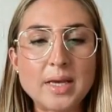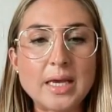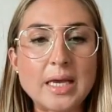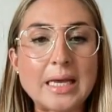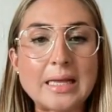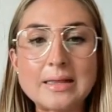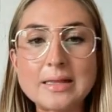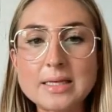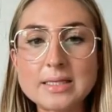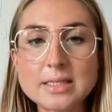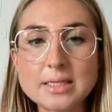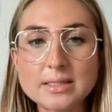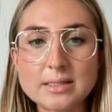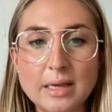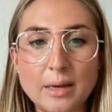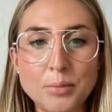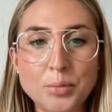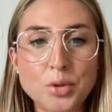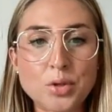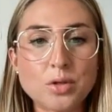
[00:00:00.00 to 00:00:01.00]
In this
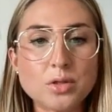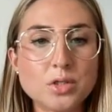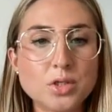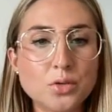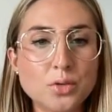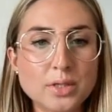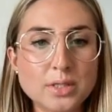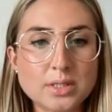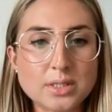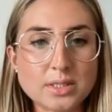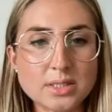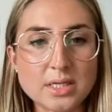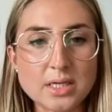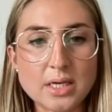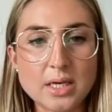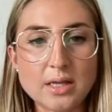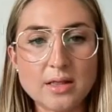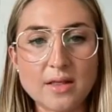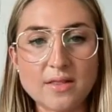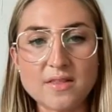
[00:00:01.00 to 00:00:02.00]
example, you can
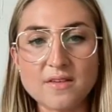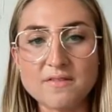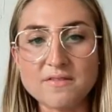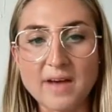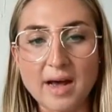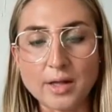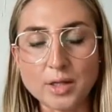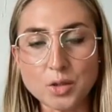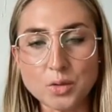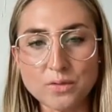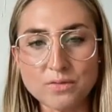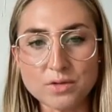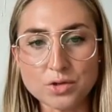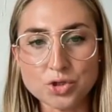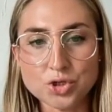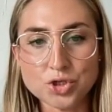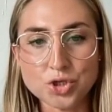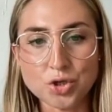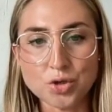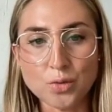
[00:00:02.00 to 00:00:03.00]
see that the value of the
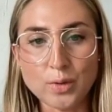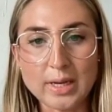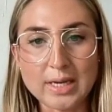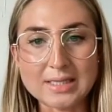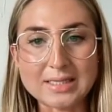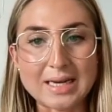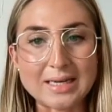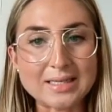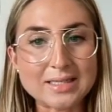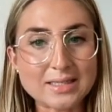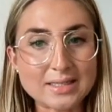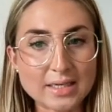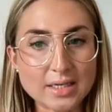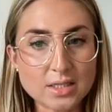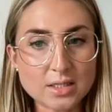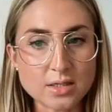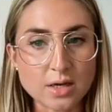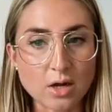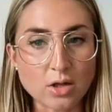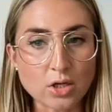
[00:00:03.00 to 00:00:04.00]
shoe is at
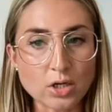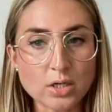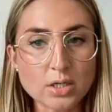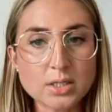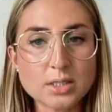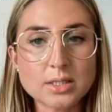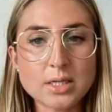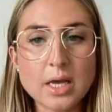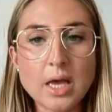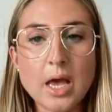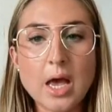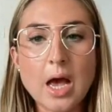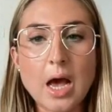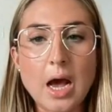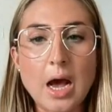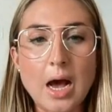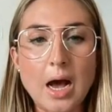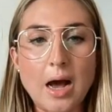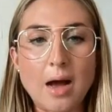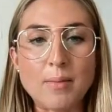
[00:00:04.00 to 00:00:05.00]
$6.
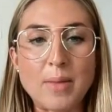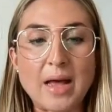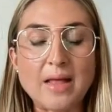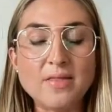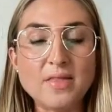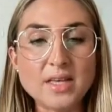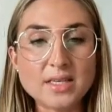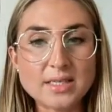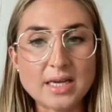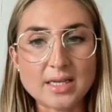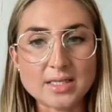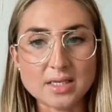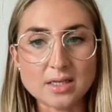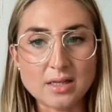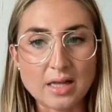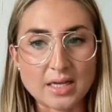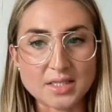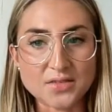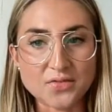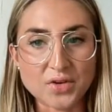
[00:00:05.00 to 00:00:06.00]
And this has a
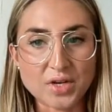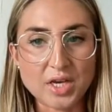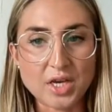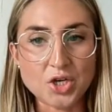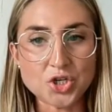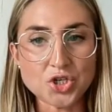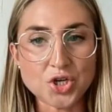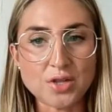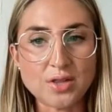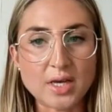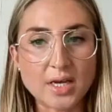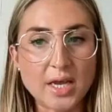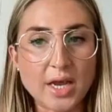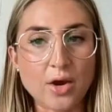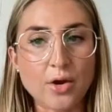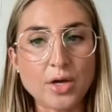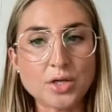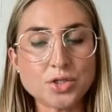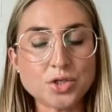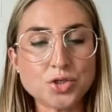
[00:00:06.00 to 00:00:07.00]
classification that
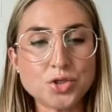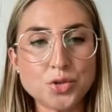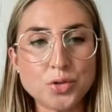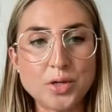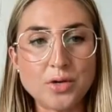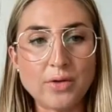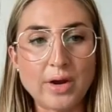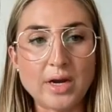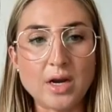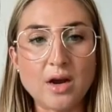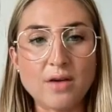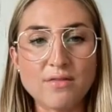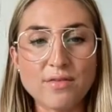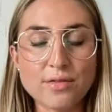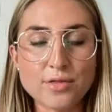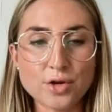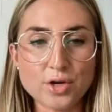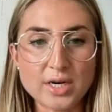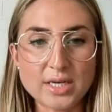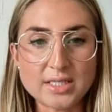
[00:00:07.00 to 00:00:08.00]
carries a duty rate of
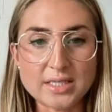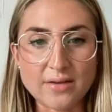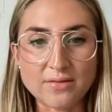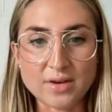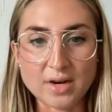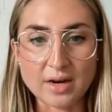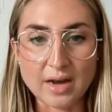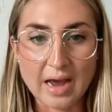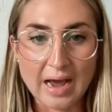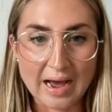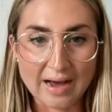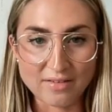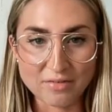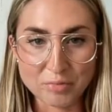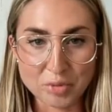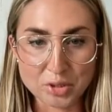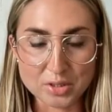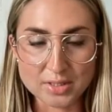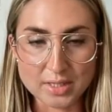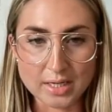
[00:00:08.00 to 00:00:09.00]

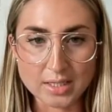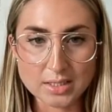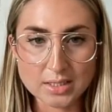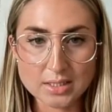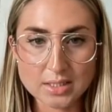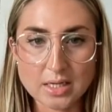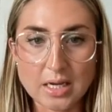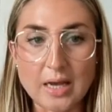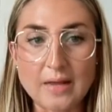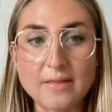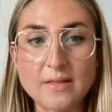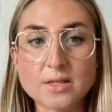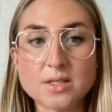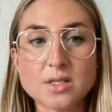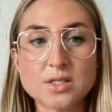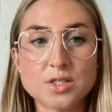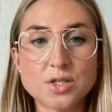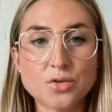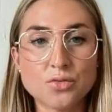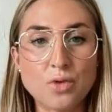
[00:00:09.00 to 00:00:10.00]
37.5%. And this
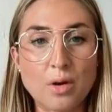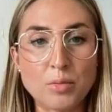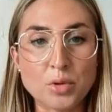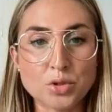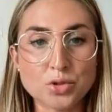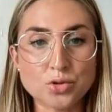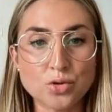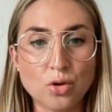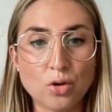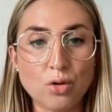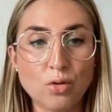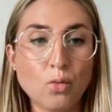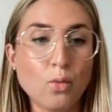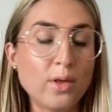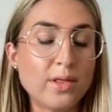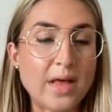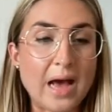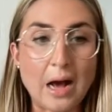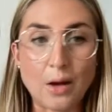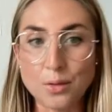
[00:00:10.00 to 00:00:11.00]
is the rubber sole
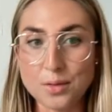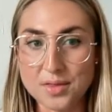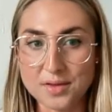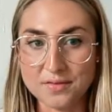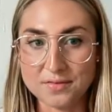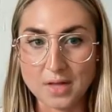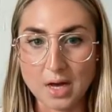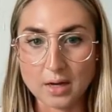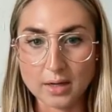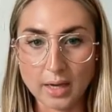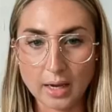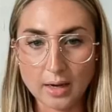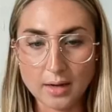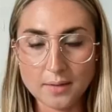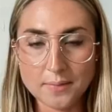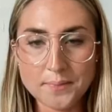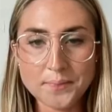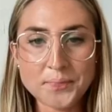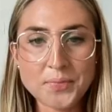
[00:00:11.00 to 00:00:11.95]
without the flocking.